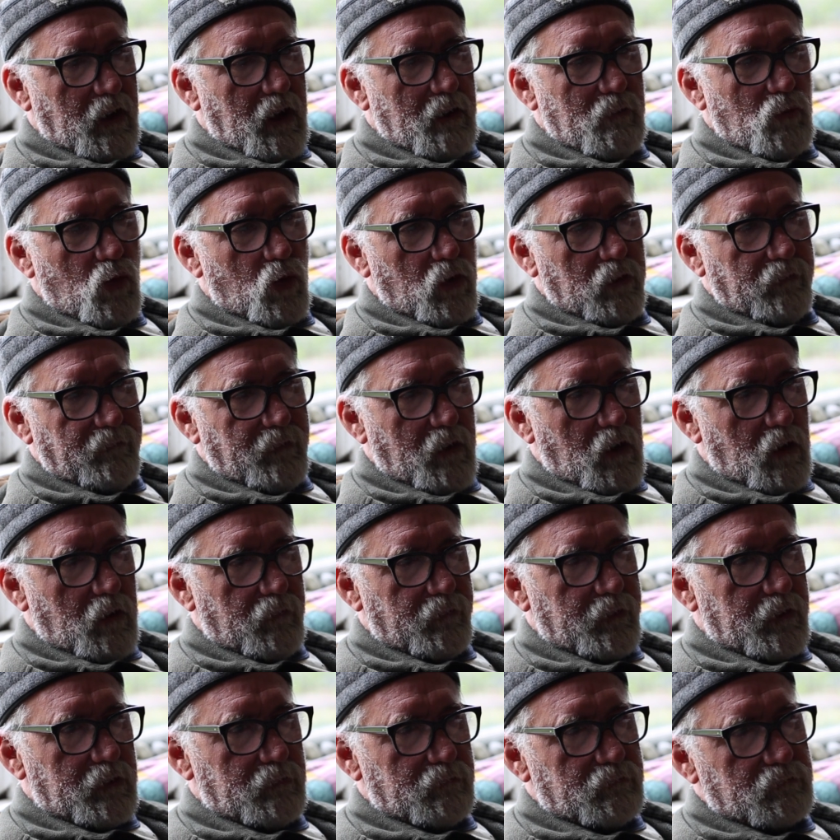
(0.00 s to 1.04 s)
of got more
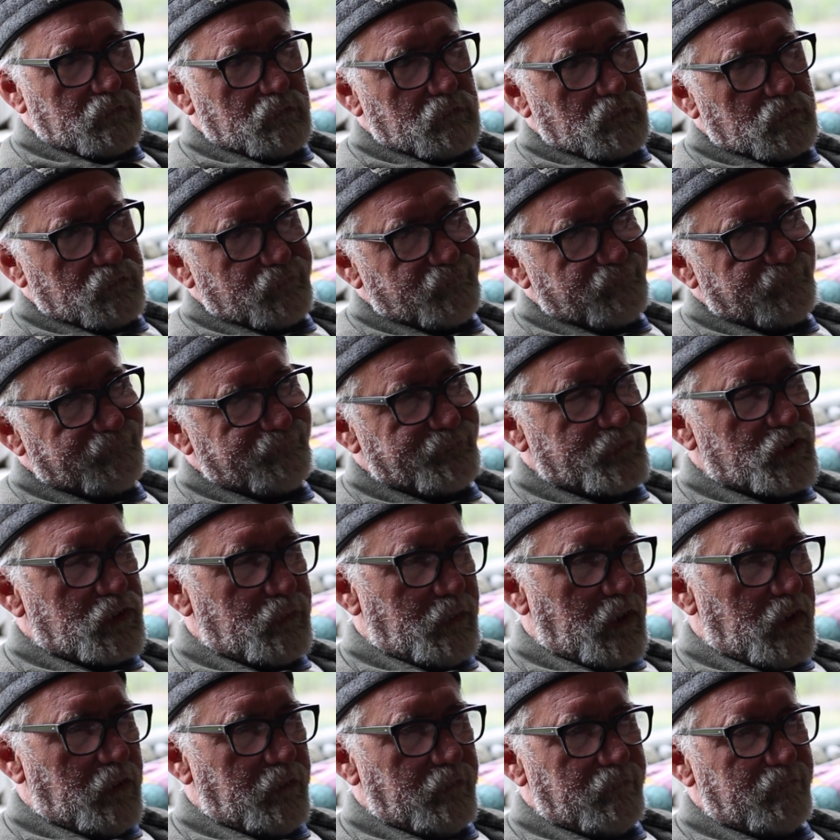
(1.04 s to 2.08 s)
involved in
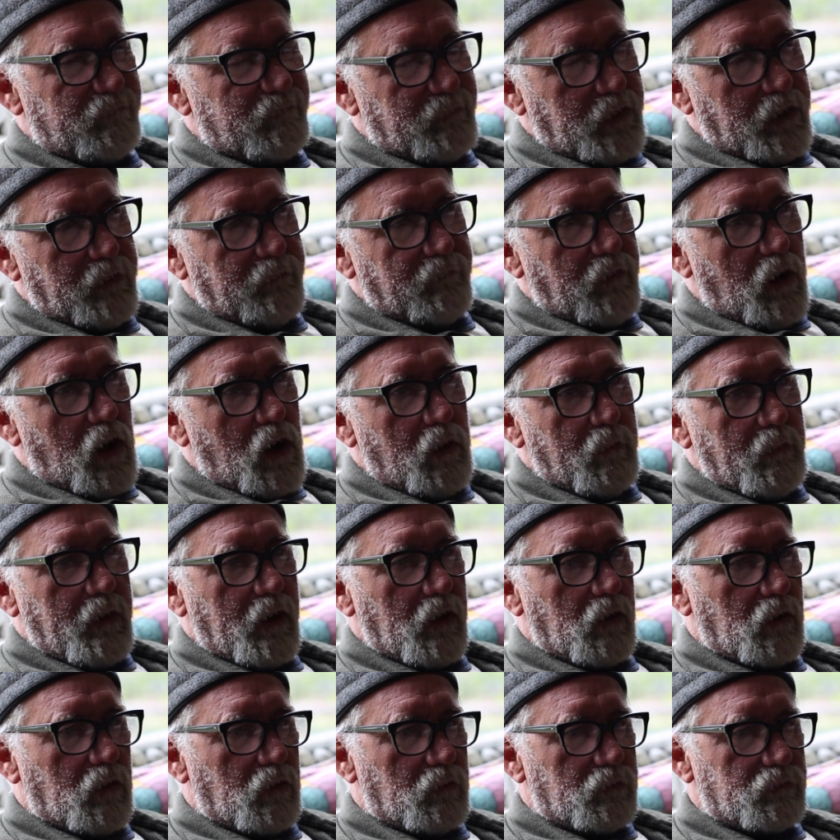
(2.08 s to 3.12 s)
some
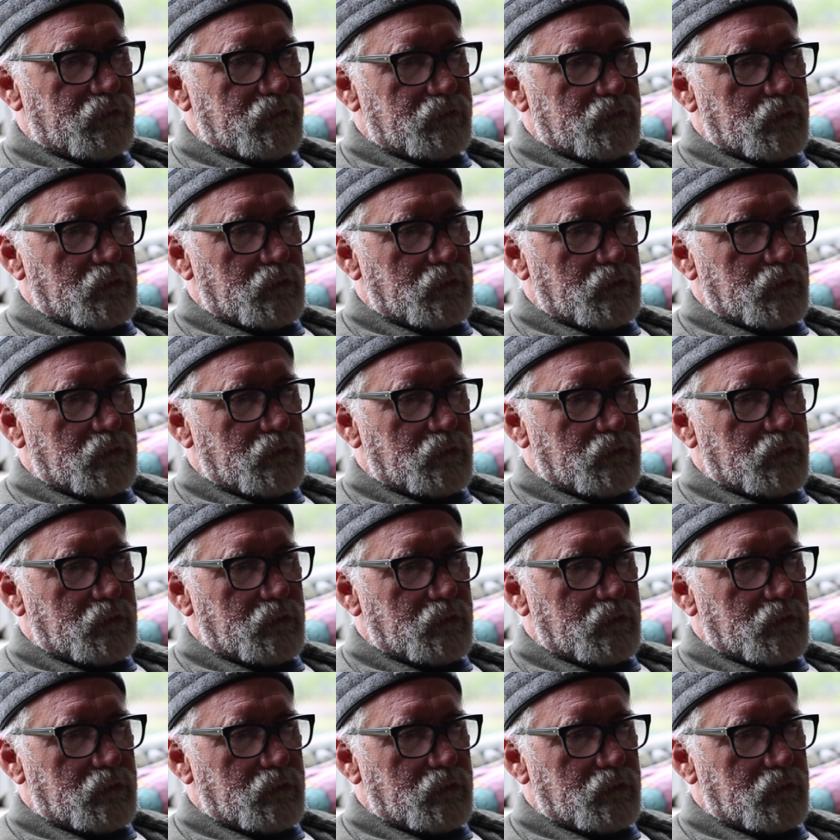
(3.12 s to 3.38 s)
environmental